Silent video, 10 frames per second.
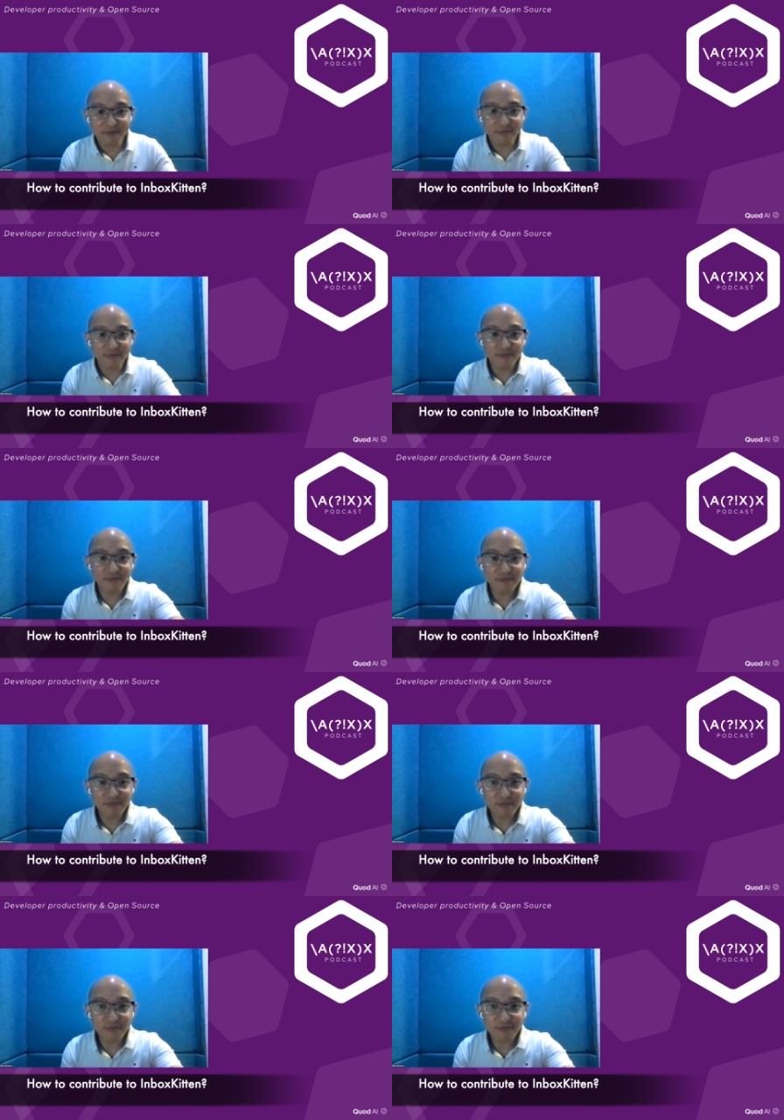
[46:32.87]
please do
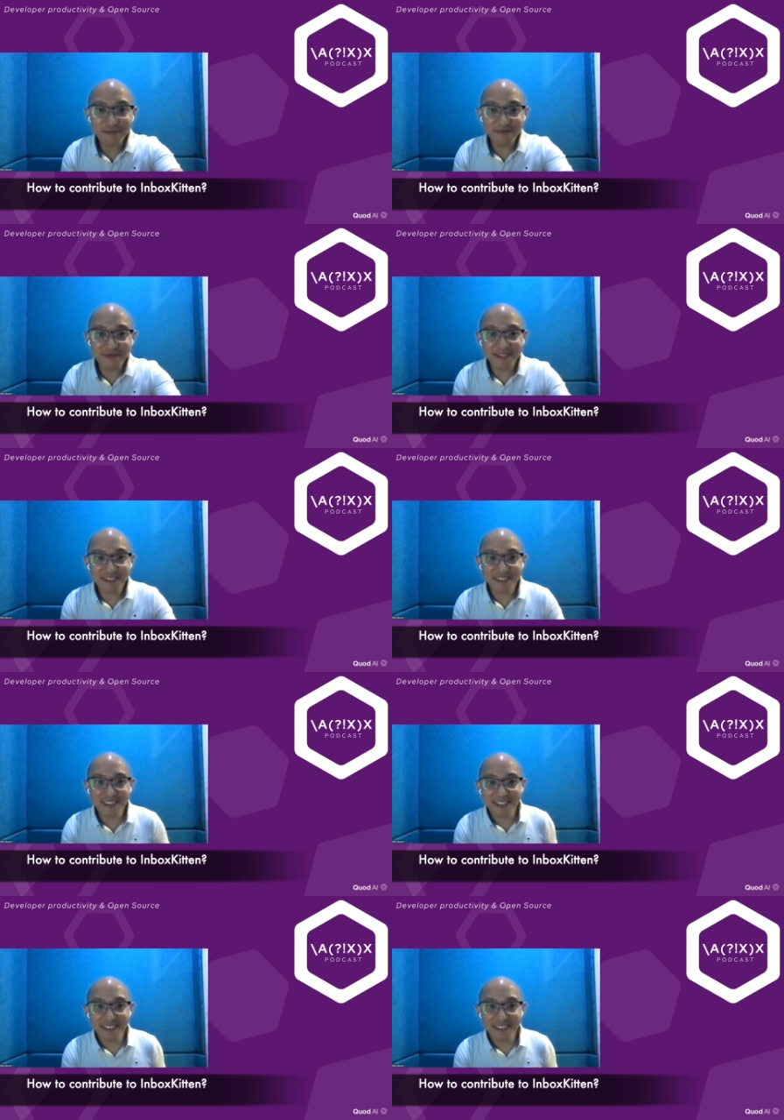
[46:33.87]
the change and
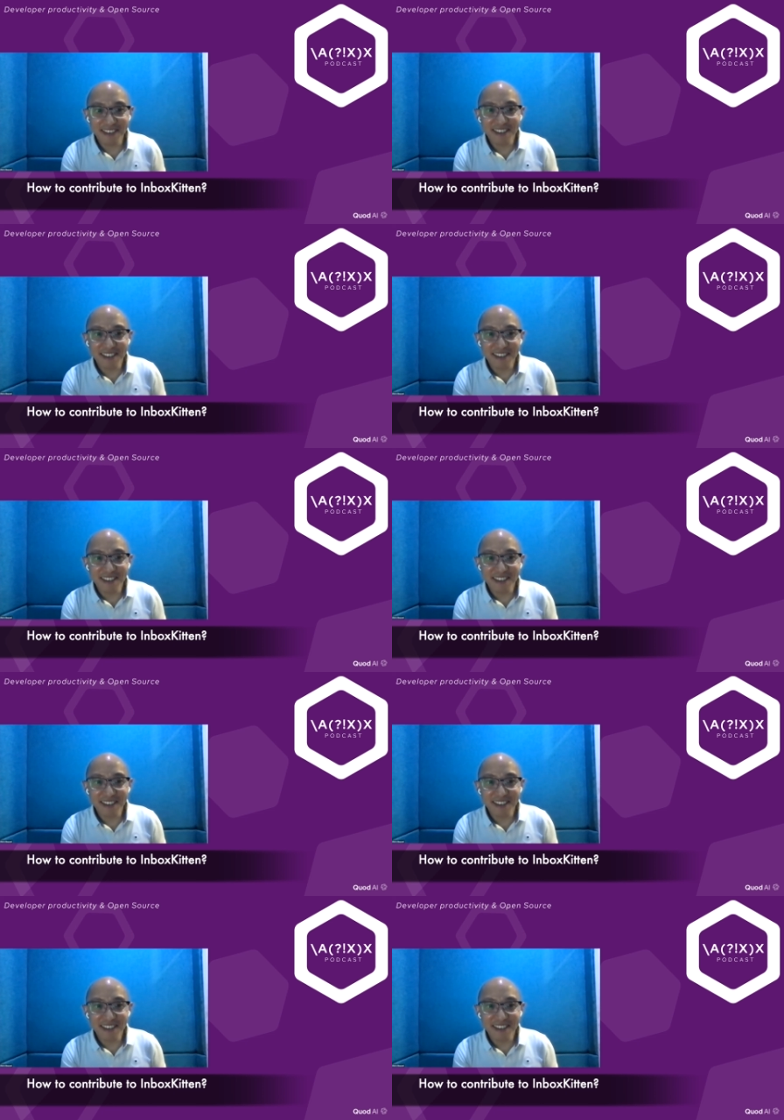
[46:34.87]
submit the pull